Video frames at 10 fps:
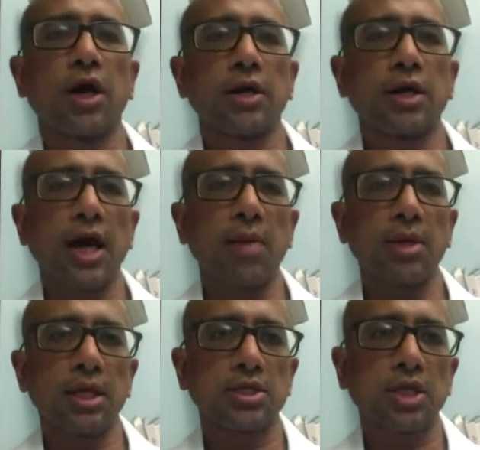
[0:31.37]

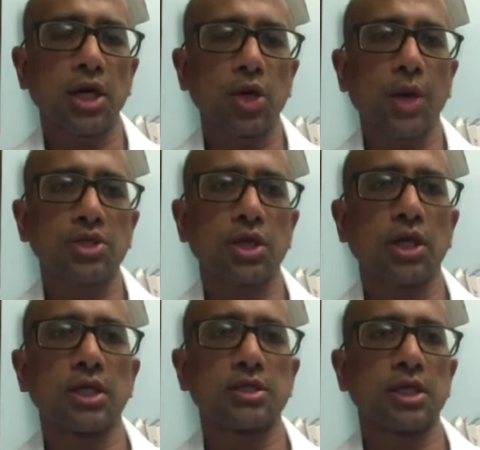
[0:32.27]
diabetes, cardiovascular
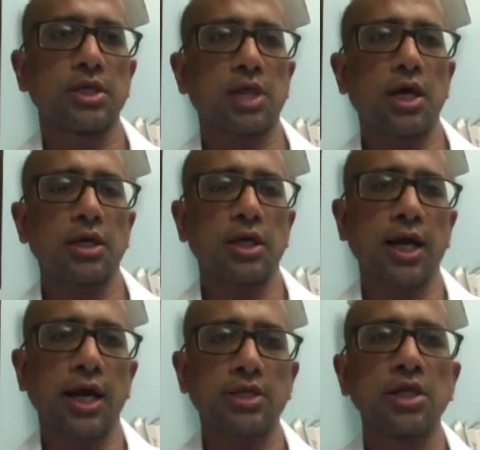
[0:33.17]
disease, heart
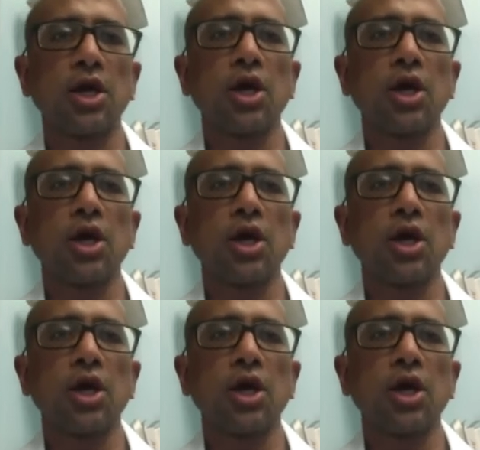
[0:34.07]
attacks.